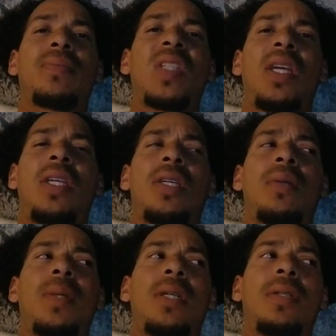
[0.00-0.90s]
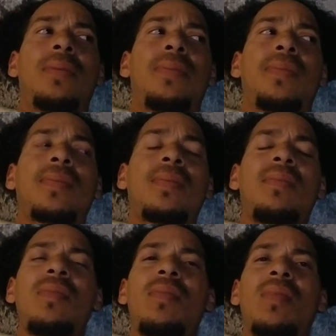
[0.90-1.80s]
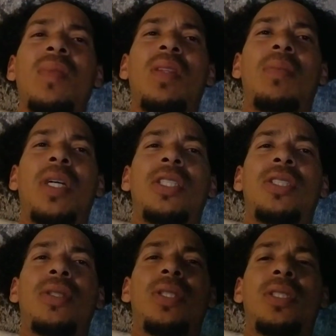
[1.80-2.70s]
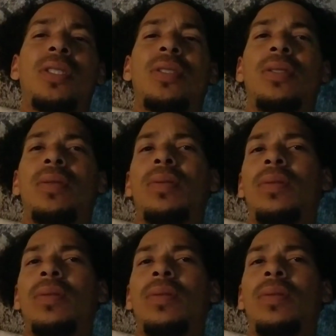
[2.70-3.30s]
I hear about my students,